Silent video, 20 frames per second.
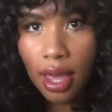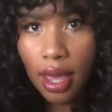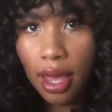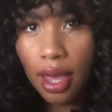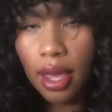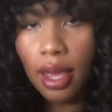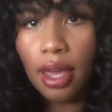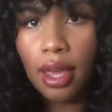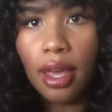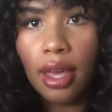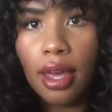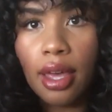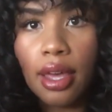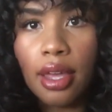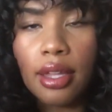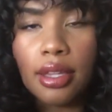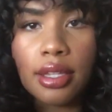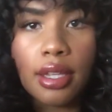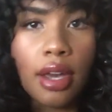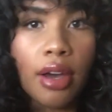
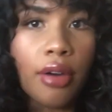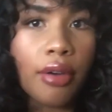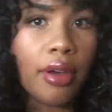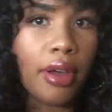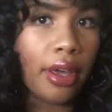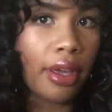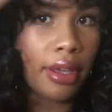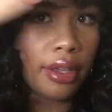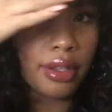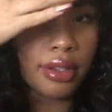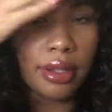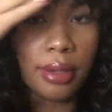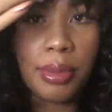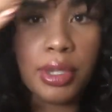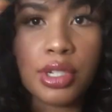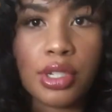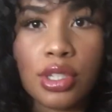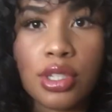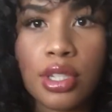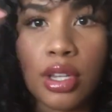and okay let
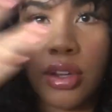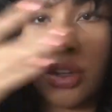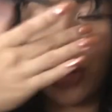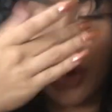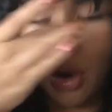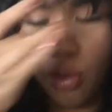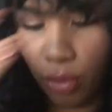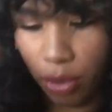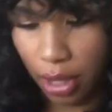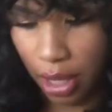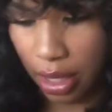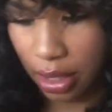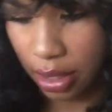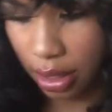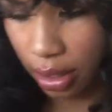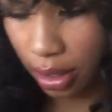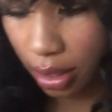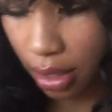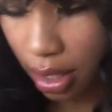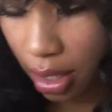me just tell y'all what i
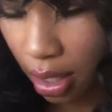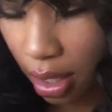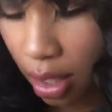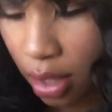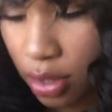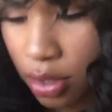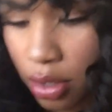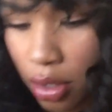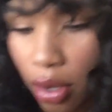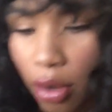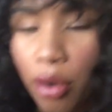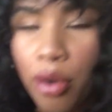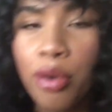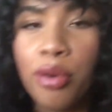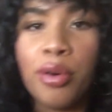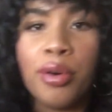did so